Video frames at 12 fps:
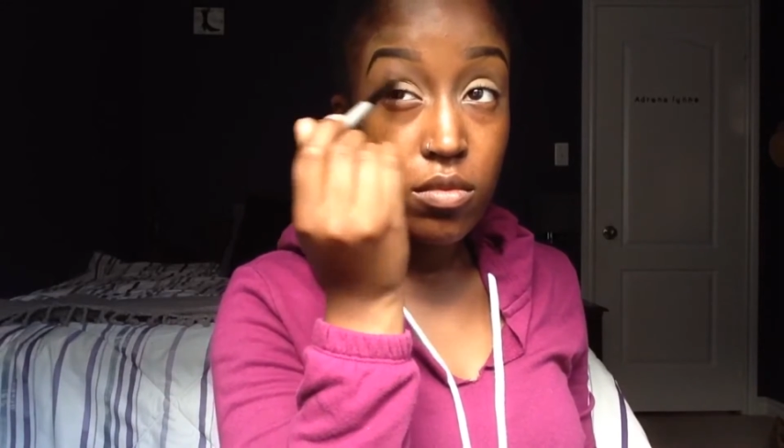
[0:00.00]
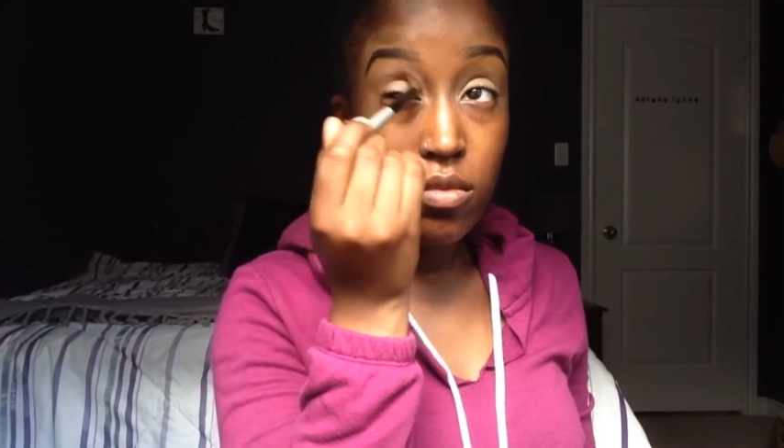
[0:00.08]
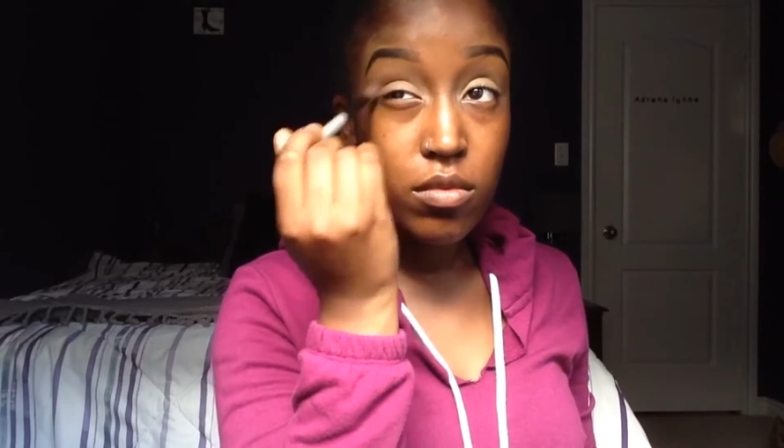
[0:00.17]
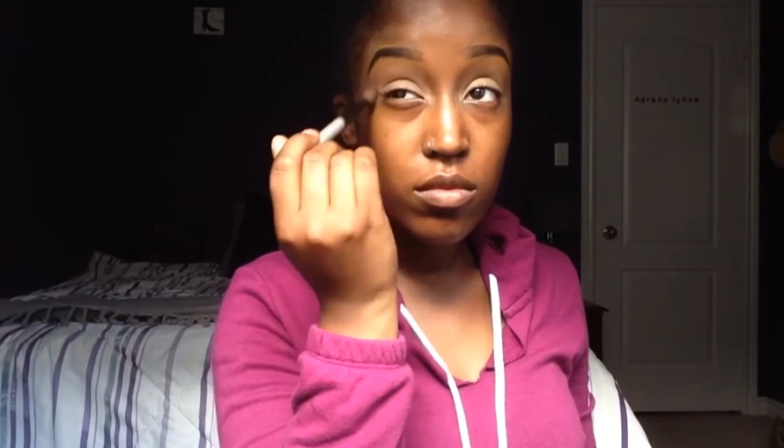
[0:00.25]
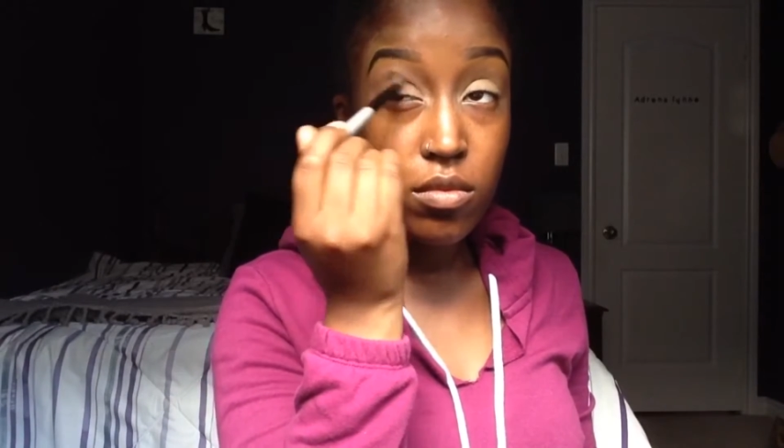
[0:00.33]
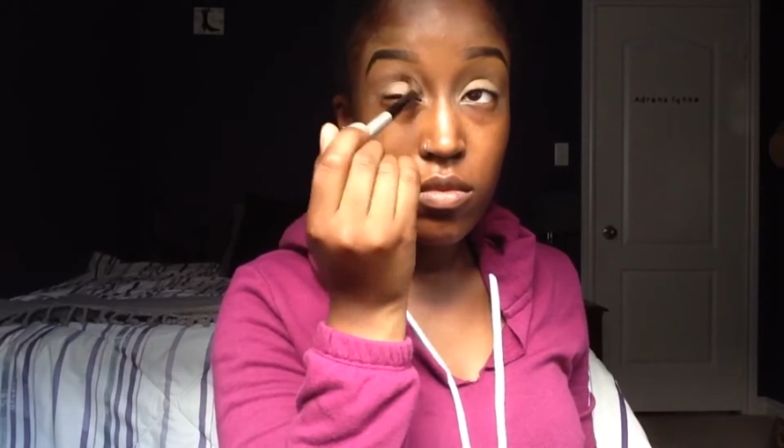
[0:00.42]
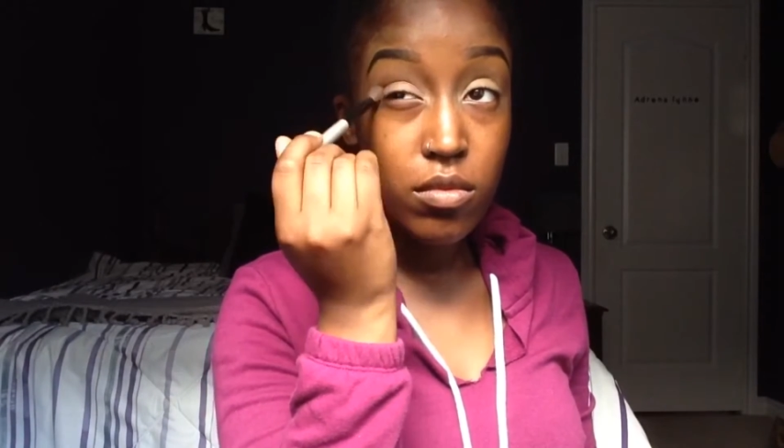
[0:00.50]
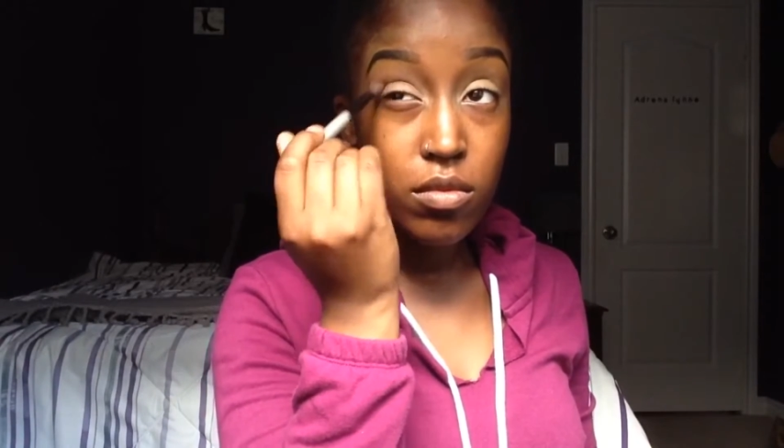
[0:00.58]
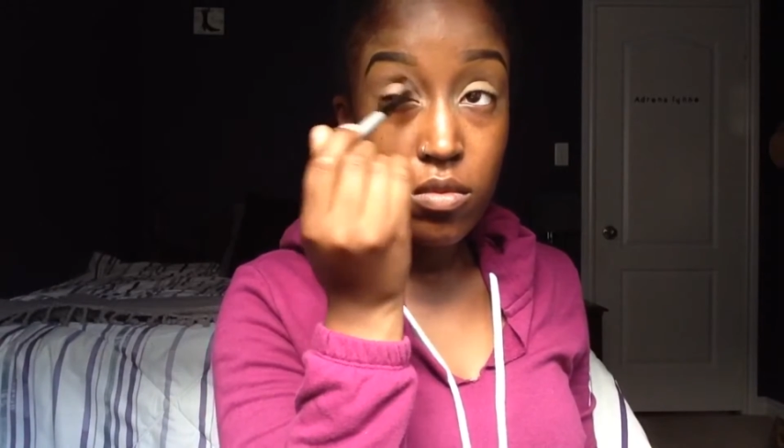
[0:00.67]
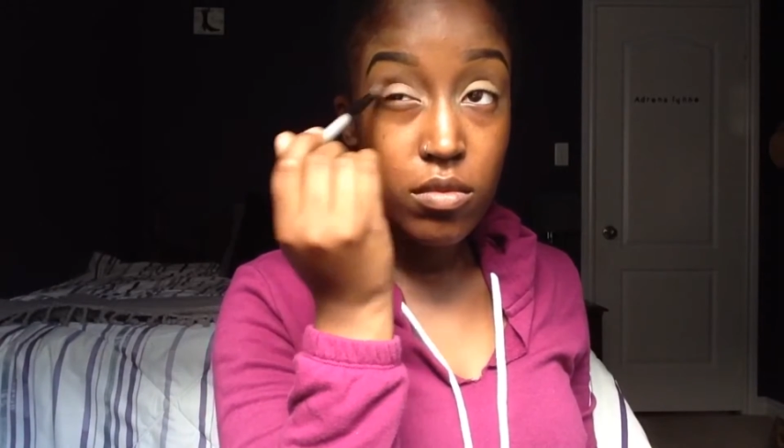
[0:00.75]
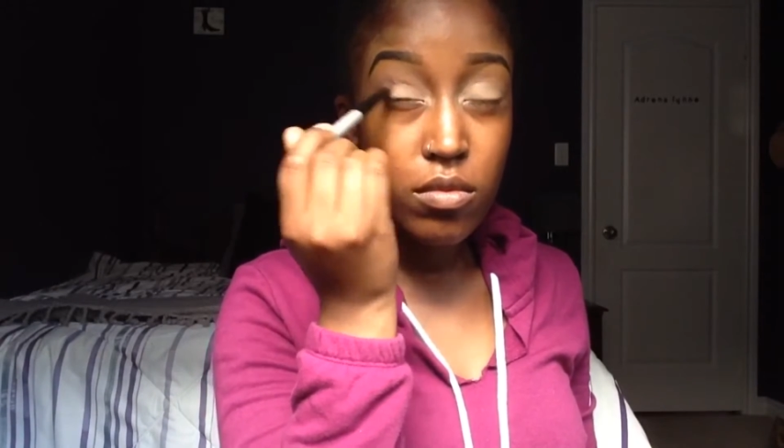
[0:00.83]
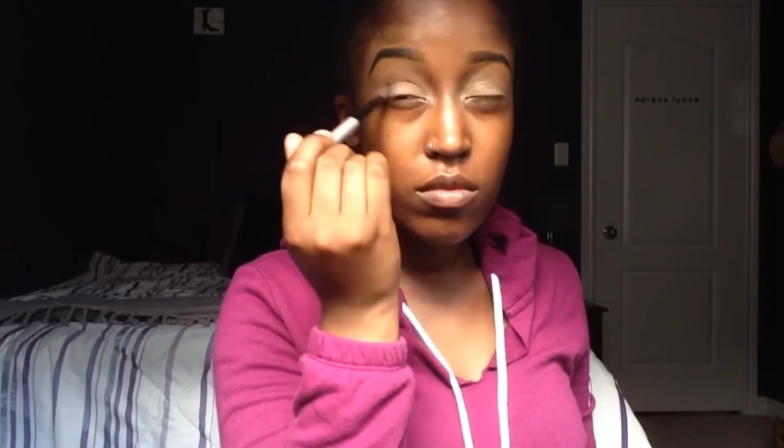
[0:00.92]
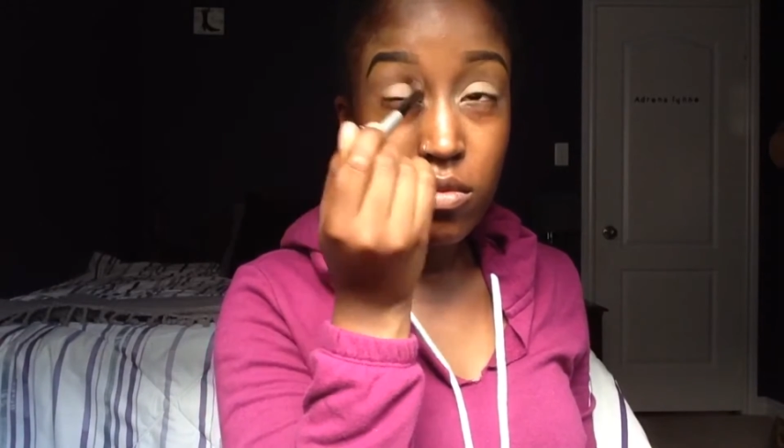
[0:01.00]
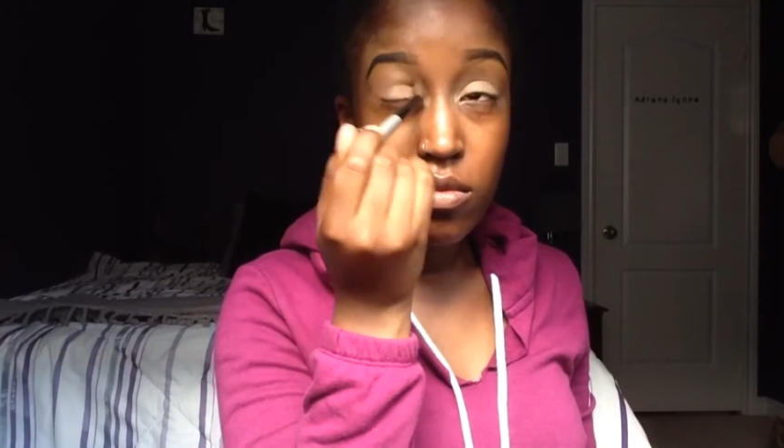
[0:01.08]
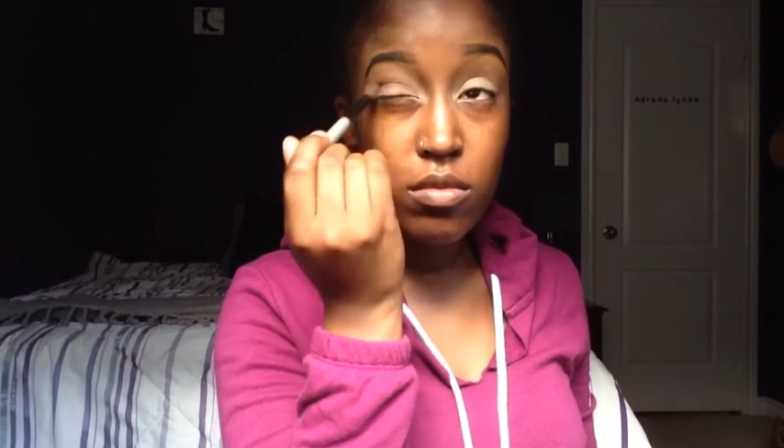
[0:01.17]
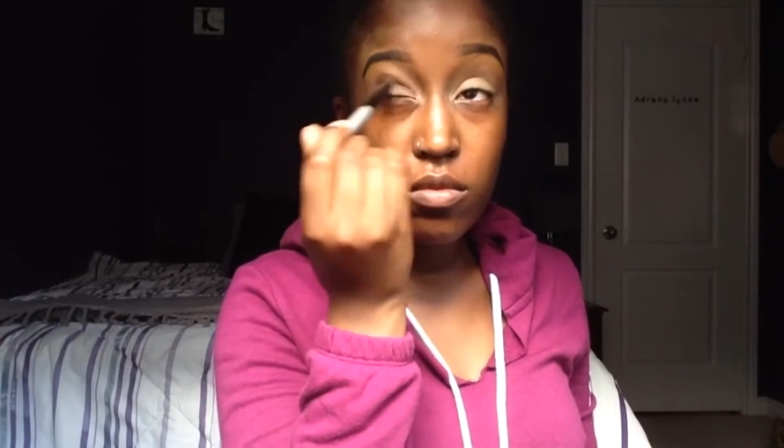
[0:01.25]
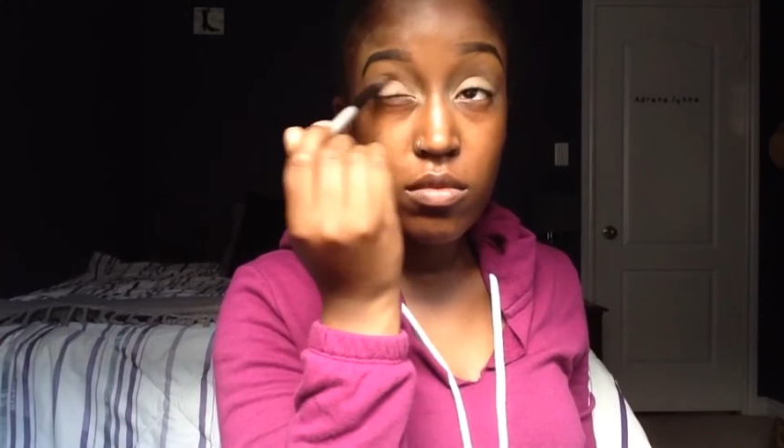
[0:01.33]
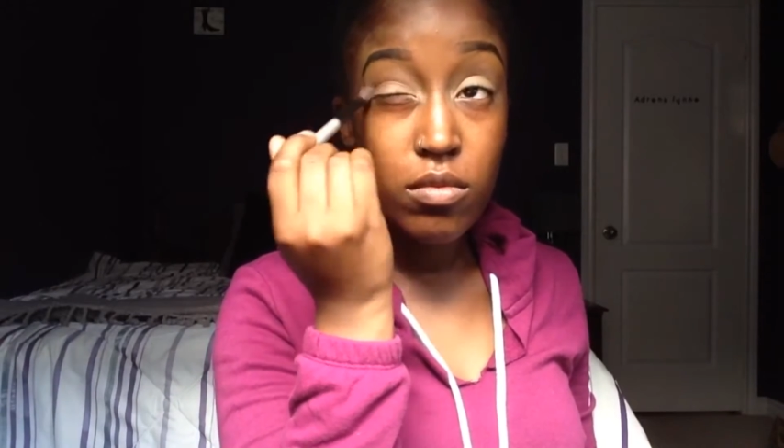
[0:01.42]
because this is something